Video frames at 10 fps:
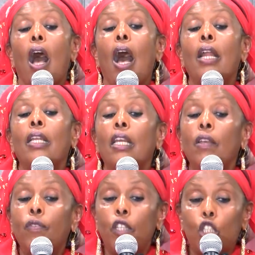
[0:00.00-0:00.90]
And
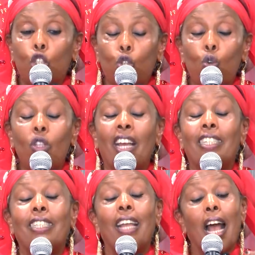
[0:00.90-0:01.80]
if it's true that
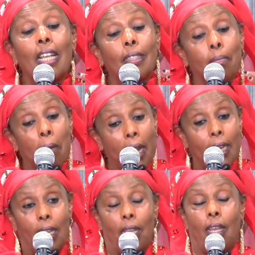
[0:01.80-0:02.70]
she has
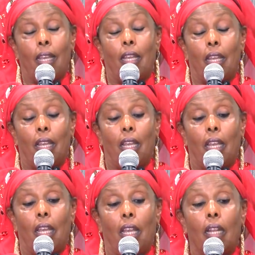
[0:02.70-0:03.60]
money,
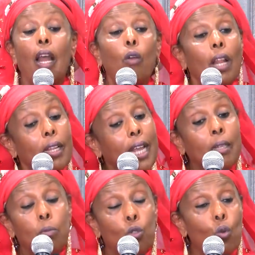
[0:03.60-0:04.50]
now that
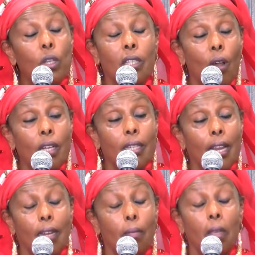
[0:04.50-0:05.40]
Mzungu is the one
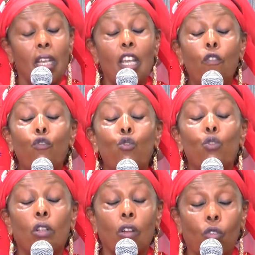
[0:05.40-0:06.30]
telling me, if
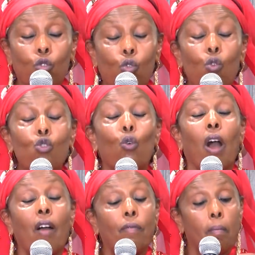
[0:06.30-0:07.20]
you true you
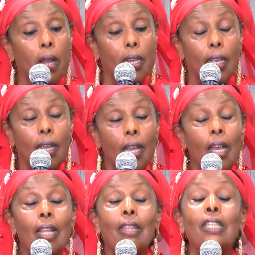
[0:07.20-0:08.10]
have money,
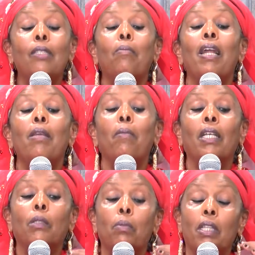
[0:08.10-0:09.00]
this money
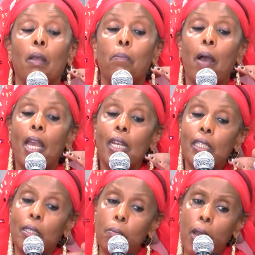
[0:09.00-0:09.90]
must be the
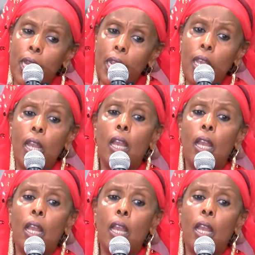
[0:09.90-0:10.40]
pirates' money,